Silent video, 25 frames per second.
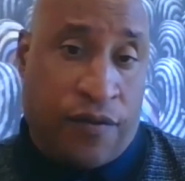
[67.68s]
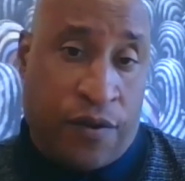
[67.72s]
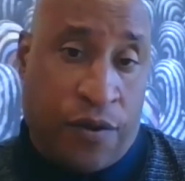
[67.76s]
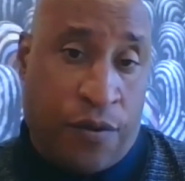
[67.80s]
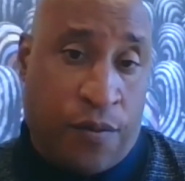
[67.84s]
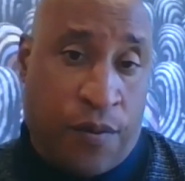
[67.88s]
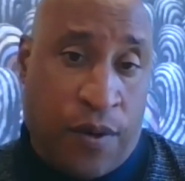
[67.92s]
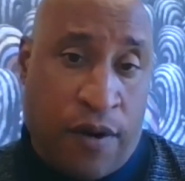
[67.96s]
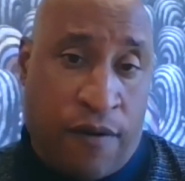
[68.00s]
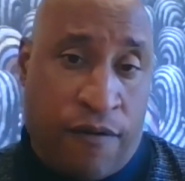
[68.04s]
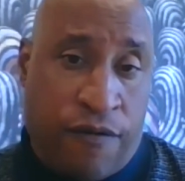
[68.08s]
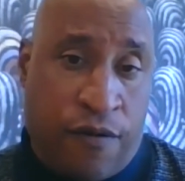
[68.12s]

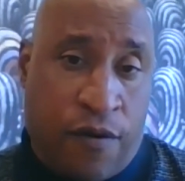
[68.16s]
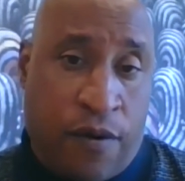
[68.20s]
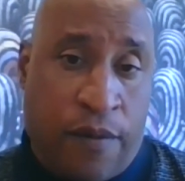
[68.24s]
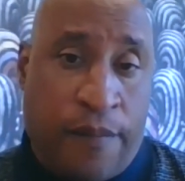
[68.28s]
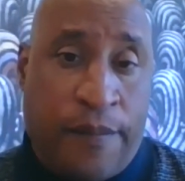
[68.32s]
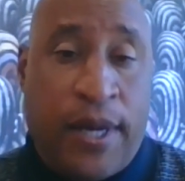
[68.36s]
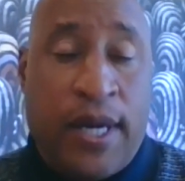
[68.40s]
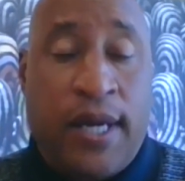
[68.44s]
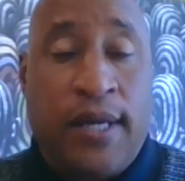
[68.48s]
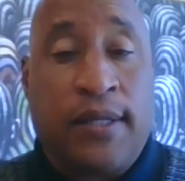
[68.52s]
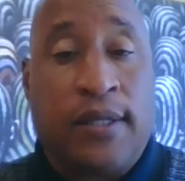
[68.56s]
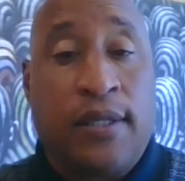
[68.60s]
3 or 4
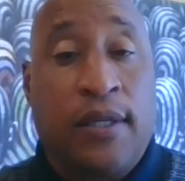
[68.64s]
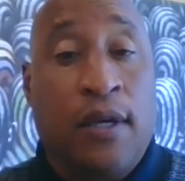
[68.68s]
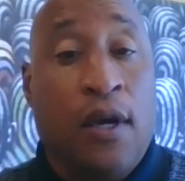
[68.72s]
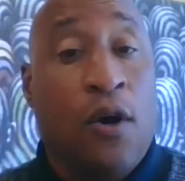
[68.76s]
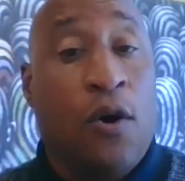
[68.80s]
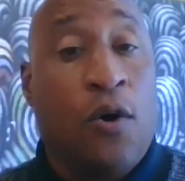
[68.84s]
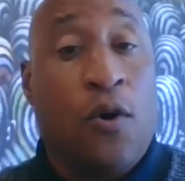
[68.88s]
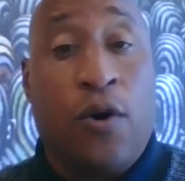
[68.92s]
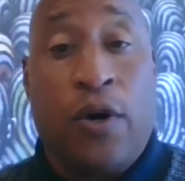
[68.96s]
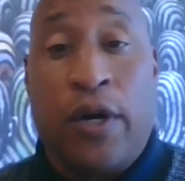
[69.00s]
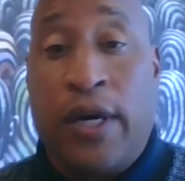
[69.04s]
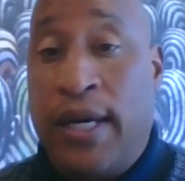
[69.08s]
months,
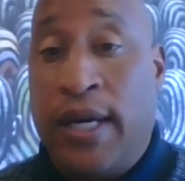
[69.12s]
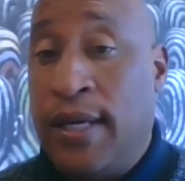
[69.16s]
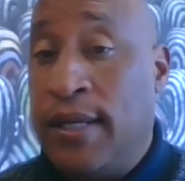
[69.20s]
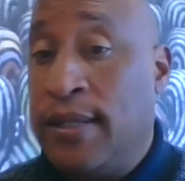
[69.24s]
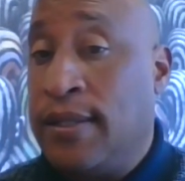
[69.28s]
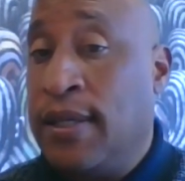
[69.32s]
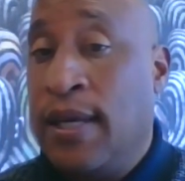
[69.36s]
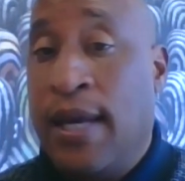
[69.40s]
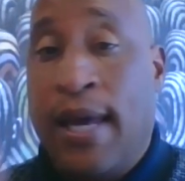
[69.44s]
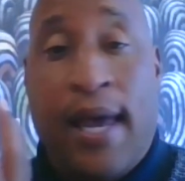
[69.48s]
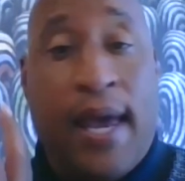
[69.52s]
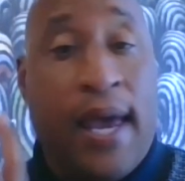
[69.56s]
or
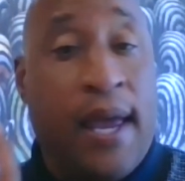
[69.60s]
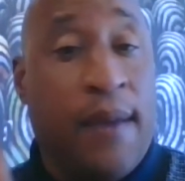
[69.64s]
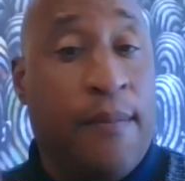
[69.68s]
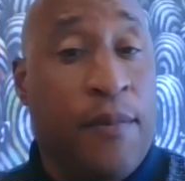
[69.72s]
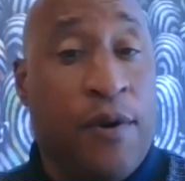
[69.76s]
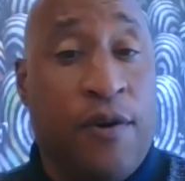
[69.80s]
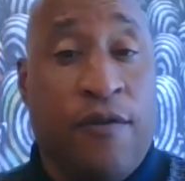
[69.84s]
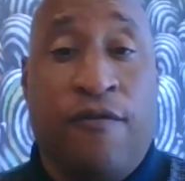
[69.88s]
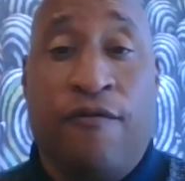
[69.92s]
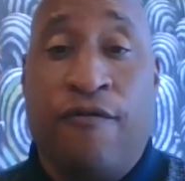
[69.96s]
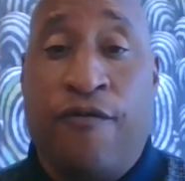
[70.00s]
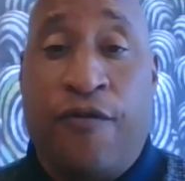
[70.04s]
is, hey,
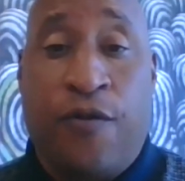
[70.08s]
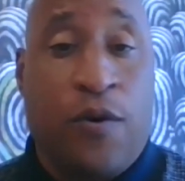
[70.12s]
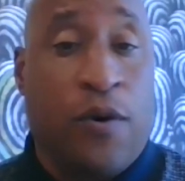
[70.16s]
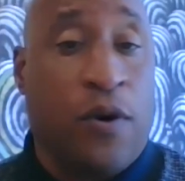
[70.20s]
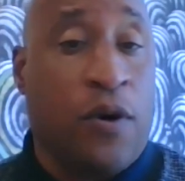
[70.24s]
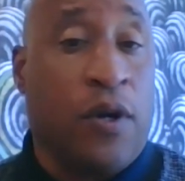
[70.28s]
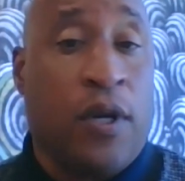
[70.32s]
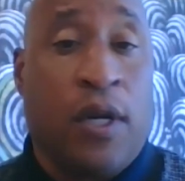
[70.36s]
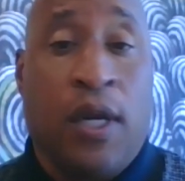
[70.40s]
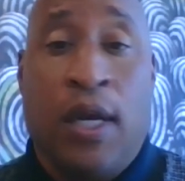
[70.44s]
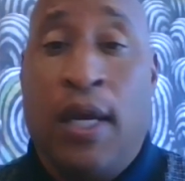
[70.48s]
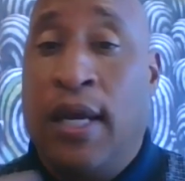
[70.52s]
moving
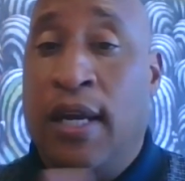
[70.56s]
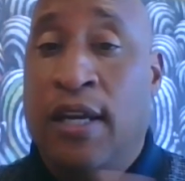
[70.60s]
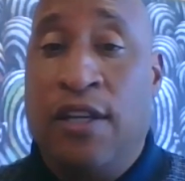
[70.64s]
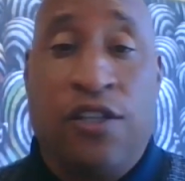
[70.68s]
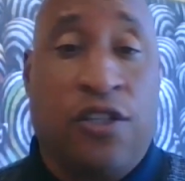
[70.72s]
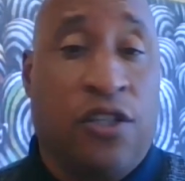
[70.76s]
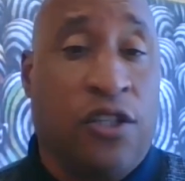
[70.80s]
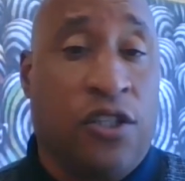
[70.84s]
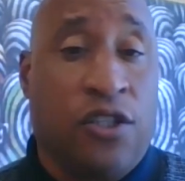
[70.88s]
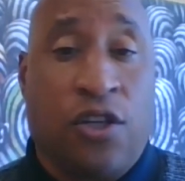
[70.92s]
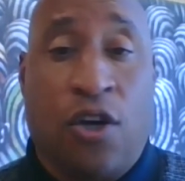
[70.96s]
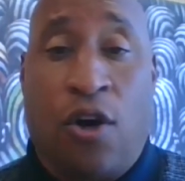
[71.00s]
forward, it's
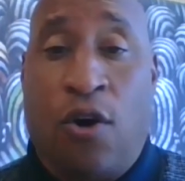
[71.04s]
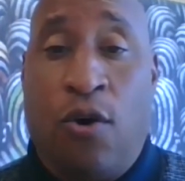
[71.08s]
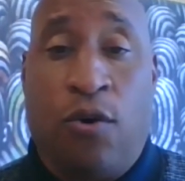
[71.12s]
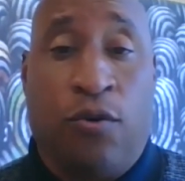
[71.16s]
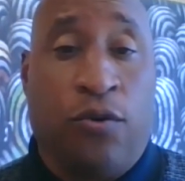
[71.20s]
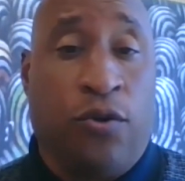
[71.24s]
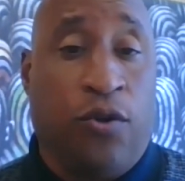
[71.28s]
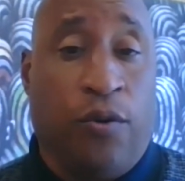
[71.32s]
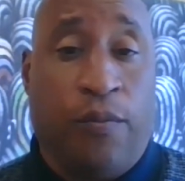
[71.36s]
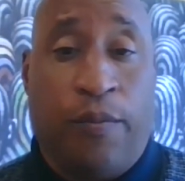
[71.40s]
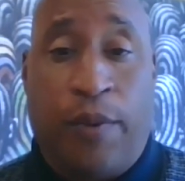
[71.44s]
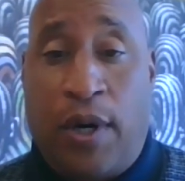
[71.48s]
just a whole
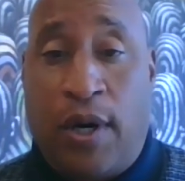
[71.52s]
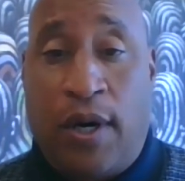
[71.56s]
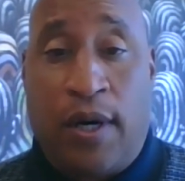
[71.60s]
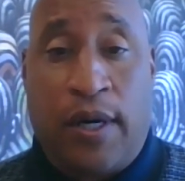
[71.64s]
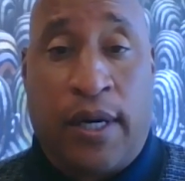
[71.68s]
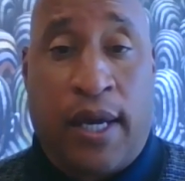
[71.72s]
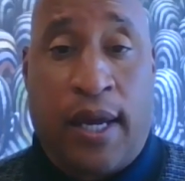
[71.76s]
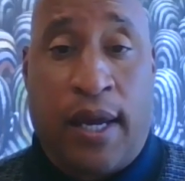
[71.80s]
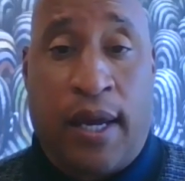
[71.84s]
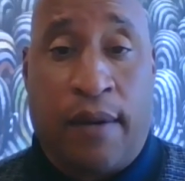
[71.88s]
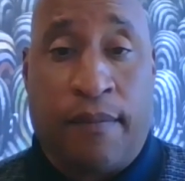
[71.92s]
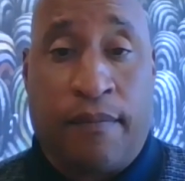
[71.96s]
new ball
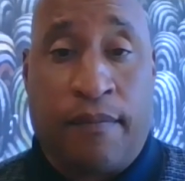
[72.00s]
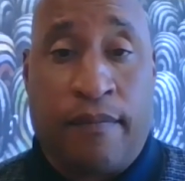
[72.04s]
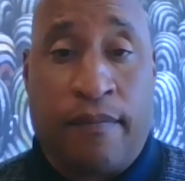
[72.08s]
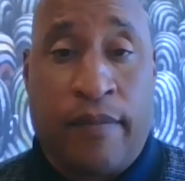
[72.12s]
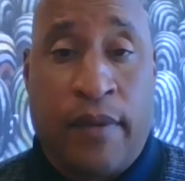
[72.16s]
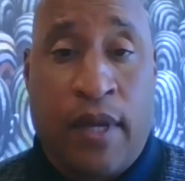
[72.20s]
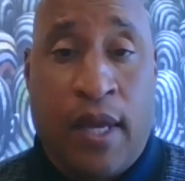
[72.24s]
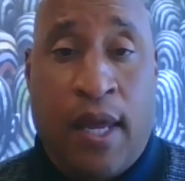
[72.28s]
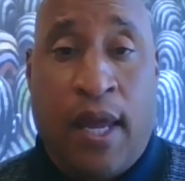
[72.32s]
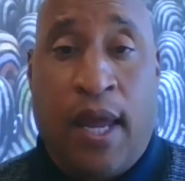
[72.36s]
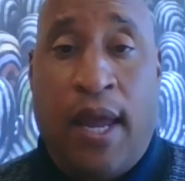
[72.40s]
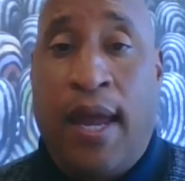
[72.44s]
game
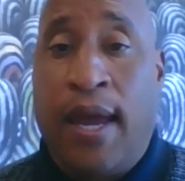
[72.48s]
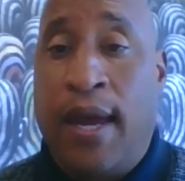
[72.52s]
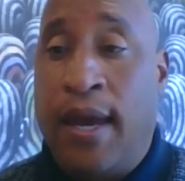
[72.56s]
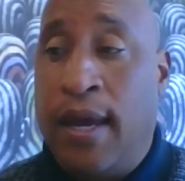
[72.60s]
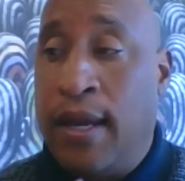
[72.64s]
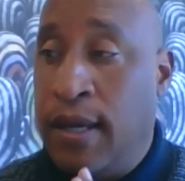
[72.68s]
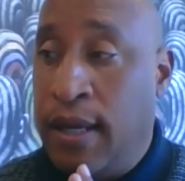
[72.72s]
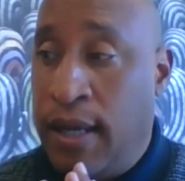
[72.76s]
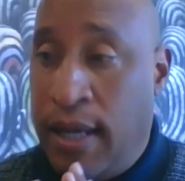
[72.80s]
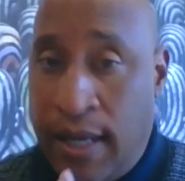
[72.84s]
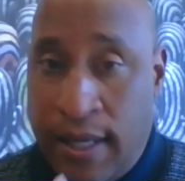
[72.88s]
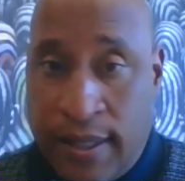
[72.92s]

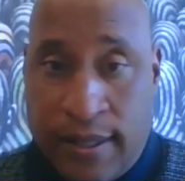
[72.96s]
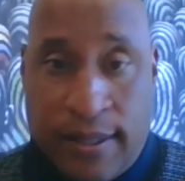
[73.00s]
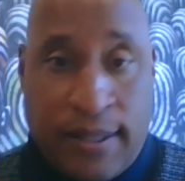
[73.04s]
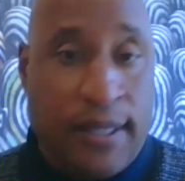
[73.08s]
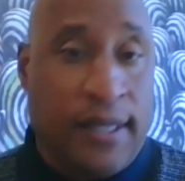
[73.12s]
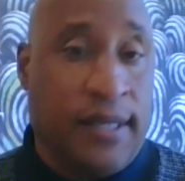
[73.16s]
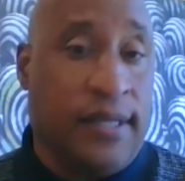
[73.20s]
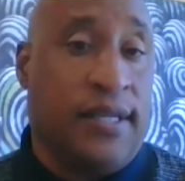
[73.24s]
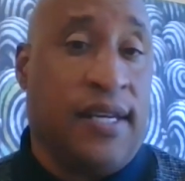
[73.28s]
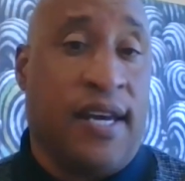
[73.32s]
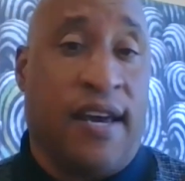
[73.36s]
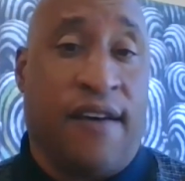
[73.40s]
and it's
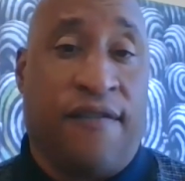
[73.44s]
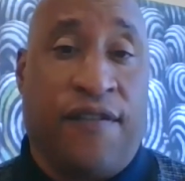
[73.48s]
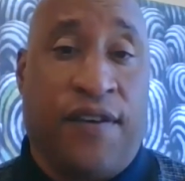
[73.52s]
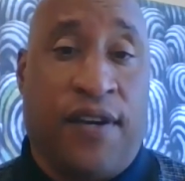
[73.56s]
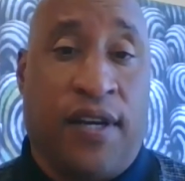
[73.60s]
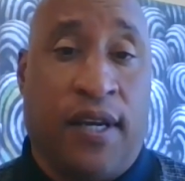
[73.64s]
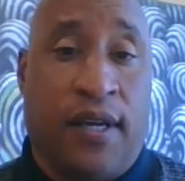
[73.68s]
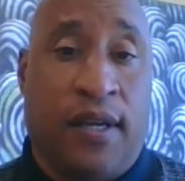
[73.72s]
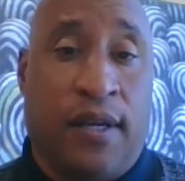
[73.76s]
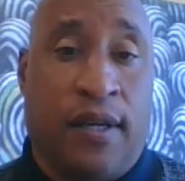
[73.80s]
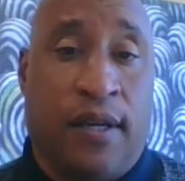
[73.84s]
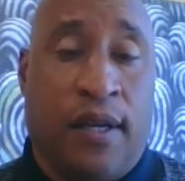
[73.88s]

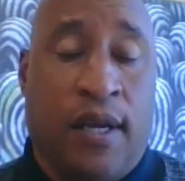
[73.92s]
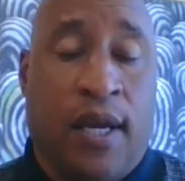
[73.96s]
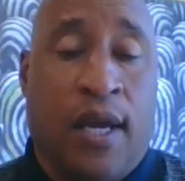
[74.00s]
indefinite?